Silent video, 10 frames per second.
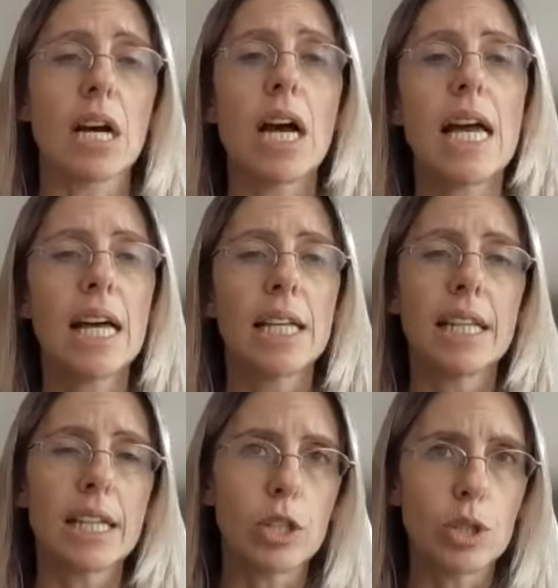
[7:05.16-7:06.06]

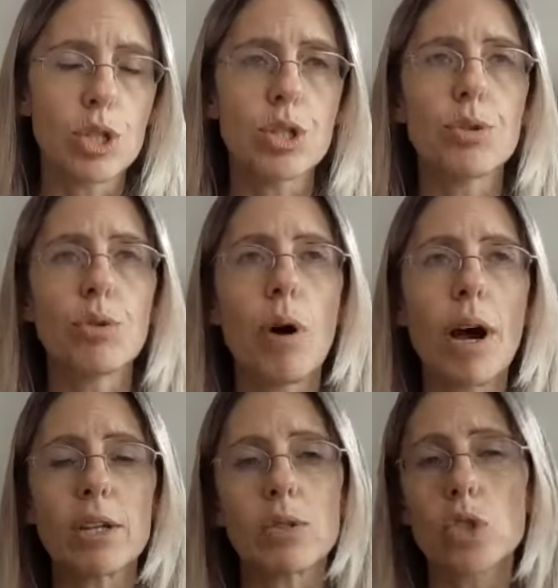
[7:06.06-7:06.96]
that you do
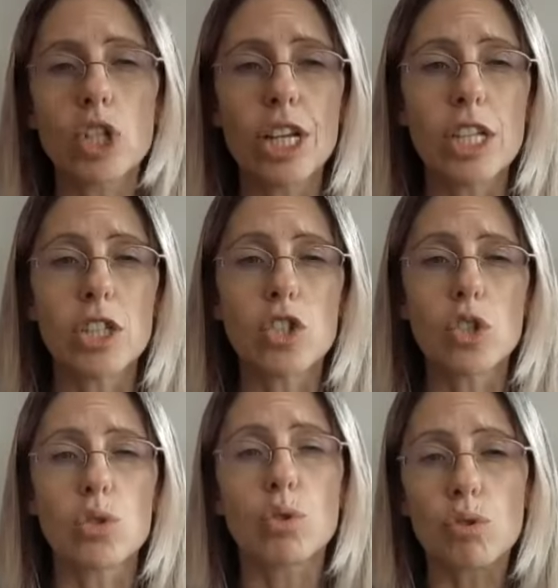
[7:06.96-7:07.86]
and you
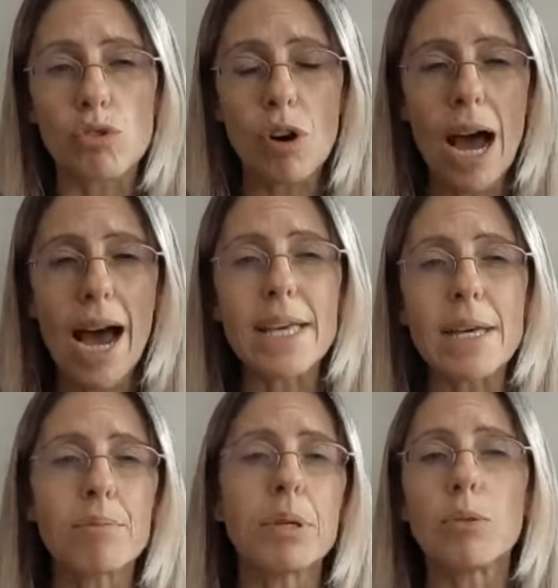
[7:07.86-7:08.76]
change to try
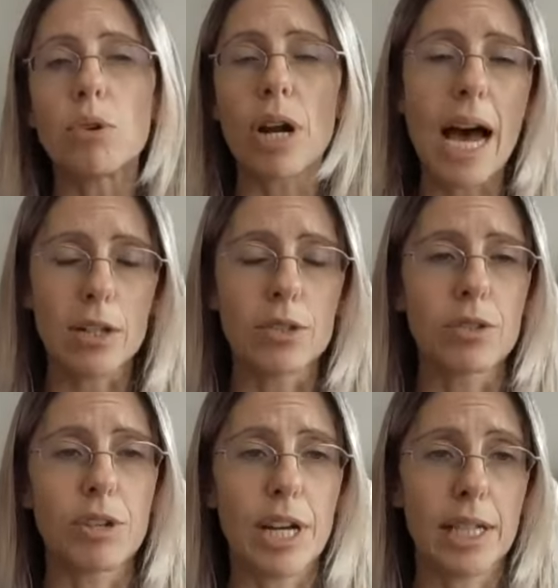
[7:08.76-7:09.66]
and be more
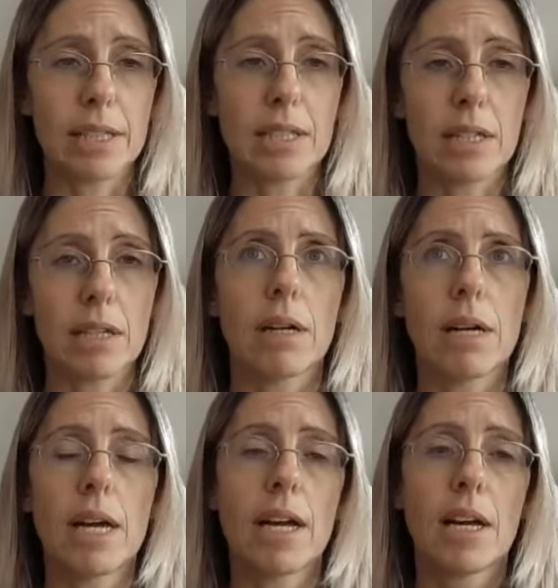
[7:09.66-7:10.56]
accurate.
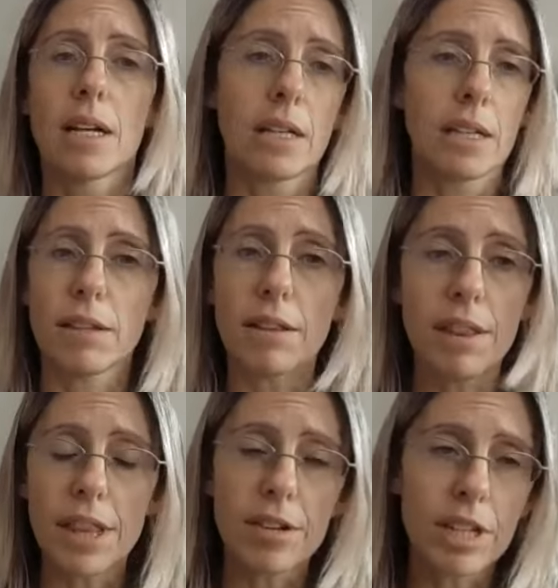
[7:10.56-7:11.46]

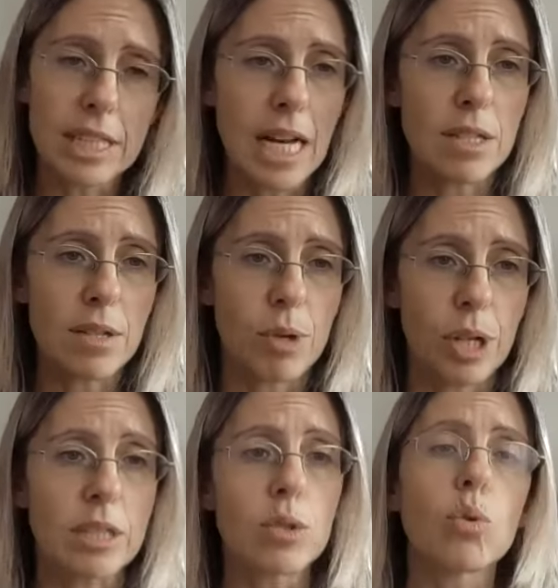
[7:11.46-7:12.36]
In theory, it doesn't
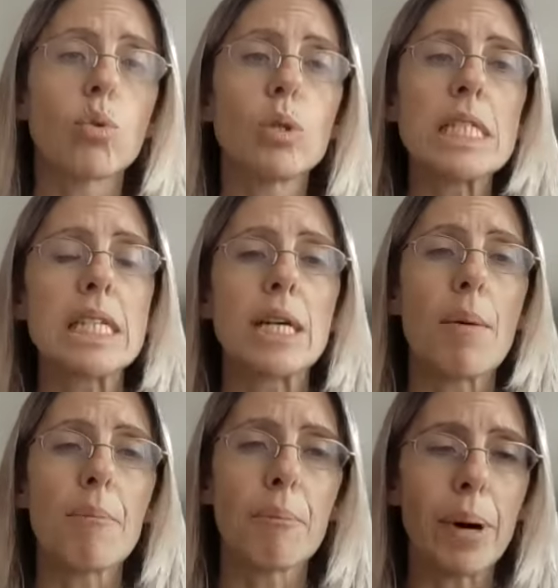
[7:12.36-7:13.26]
break the rules,
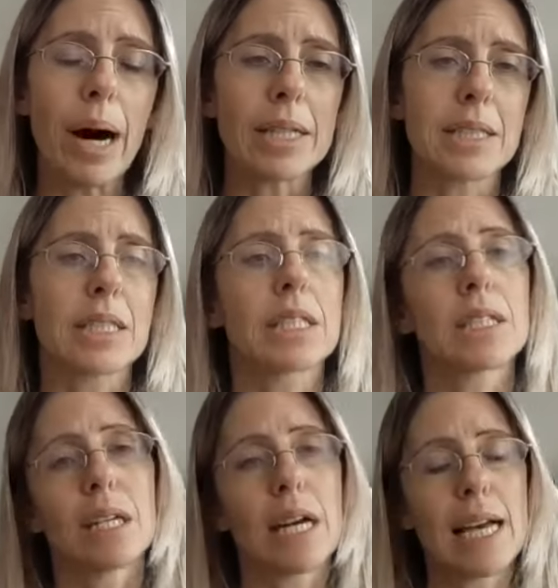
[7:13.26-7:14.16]
but
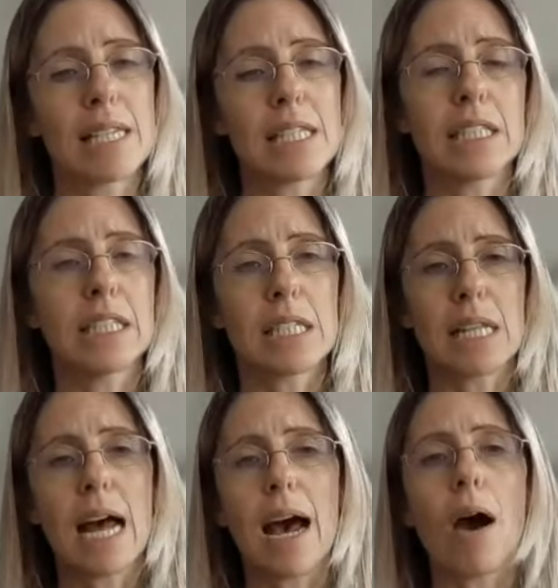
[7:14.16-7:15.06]
as it is
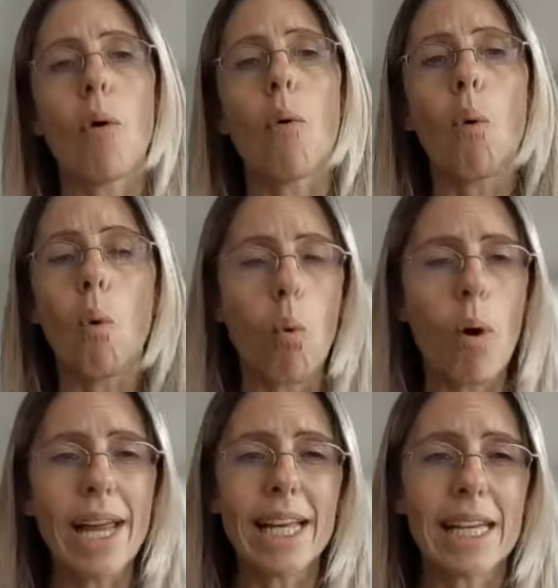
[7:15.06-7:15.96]
now,
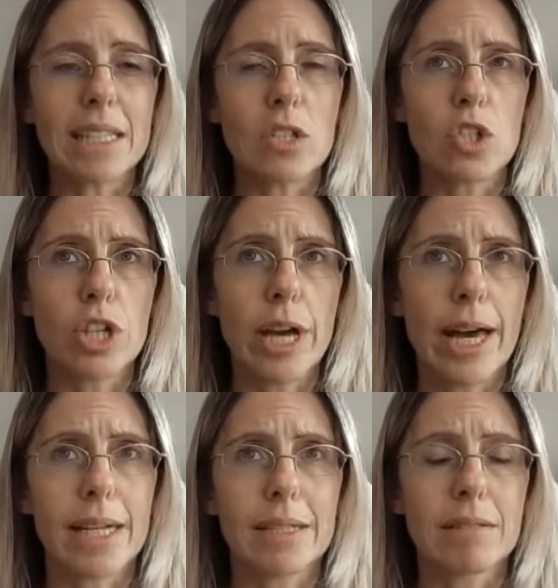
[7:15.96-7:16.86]
when it gets
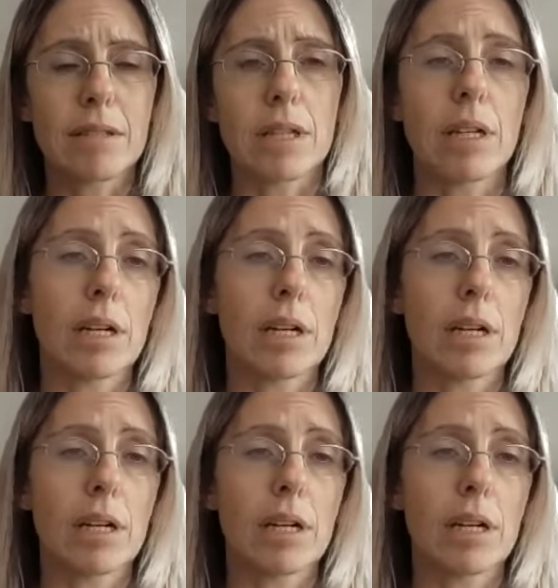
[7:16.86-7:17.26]
checked